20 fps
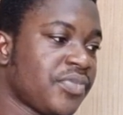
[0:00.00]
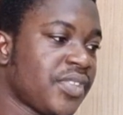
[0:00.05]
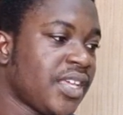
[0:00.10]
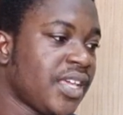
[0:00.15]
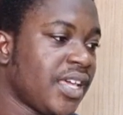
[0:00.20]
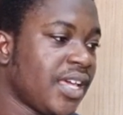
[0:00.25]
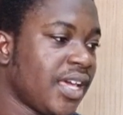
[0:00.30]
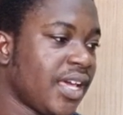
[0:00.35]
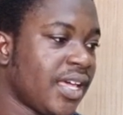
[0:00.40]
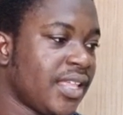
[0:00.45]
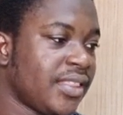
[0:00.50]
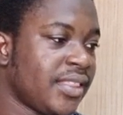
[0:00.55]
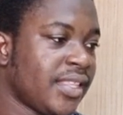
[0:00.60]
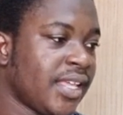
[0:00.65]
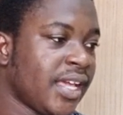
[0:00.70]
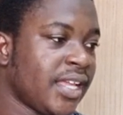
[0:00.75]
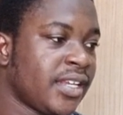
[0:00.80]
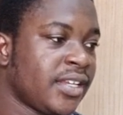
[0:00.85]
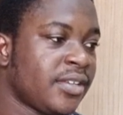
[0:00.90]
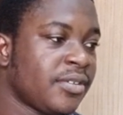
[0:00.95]
and then
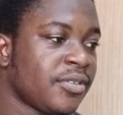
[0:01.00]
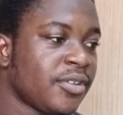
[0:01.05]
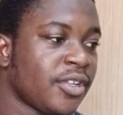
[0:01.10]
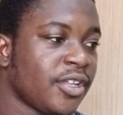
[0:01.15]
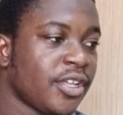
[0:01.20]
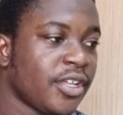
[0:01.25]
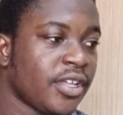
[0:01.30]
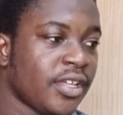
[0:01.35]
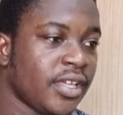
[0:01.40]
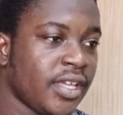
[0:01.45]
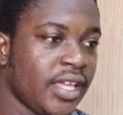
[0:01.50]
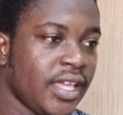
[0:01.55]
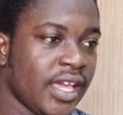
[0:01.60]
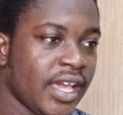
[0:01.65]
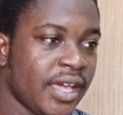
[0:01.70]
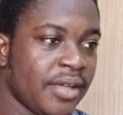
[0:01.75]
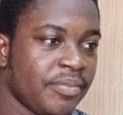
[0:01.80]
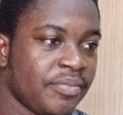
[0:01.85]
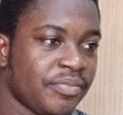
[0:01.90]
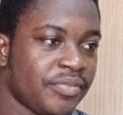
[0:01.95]
here
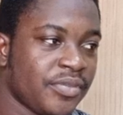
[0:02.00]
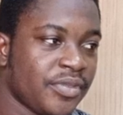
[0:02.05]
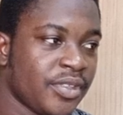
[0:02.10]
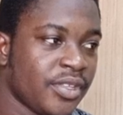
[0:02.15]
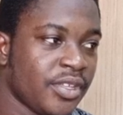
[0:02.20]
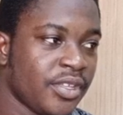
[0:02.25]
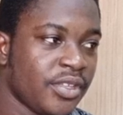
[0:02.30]
you